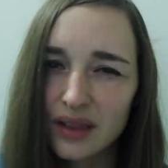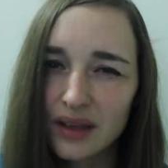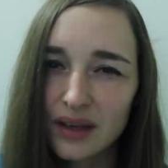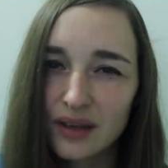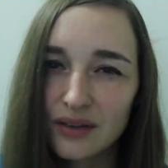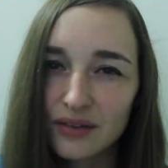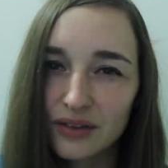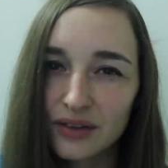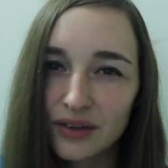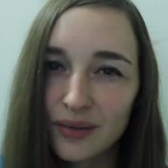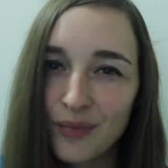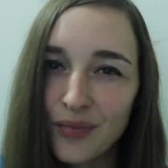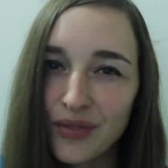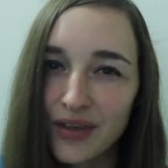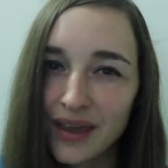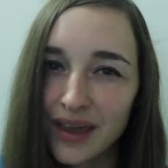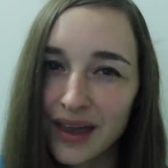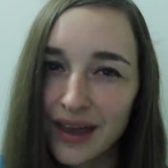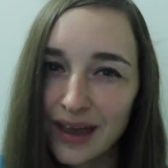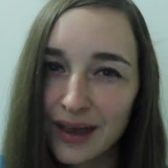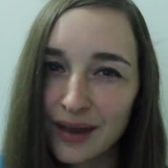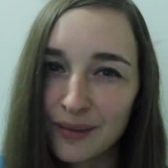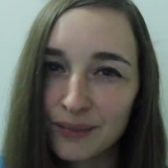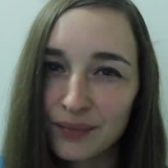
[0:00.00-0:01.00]
think of something
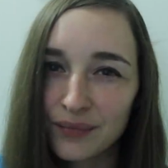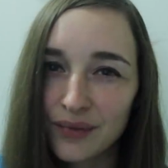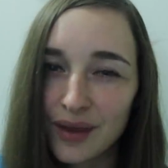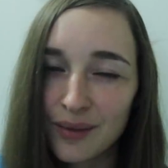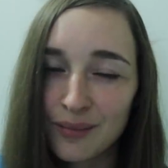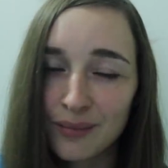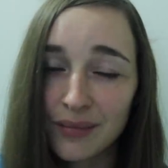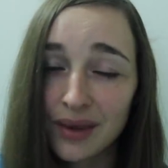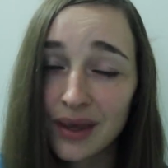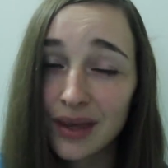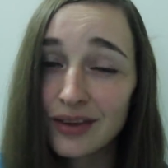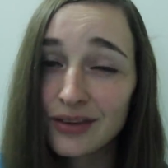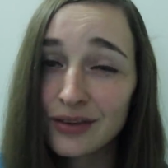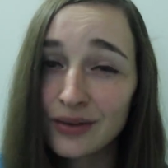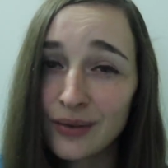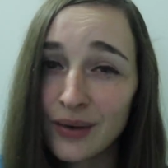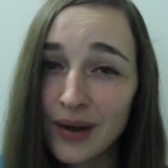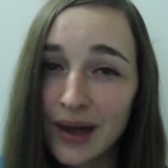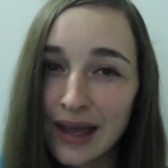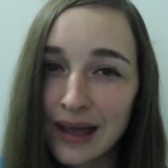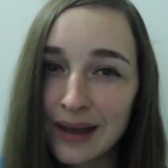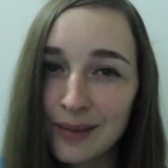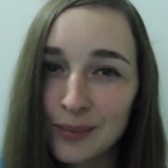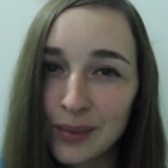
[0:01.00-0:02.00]
that makes you
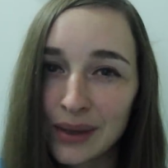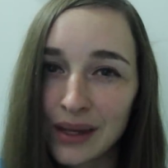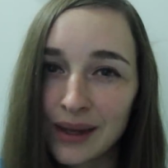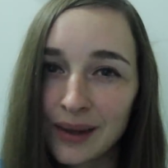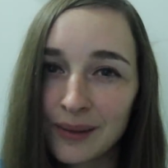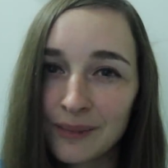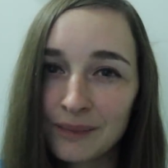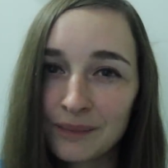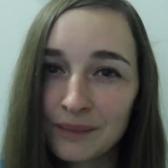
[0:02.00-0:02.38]
happy.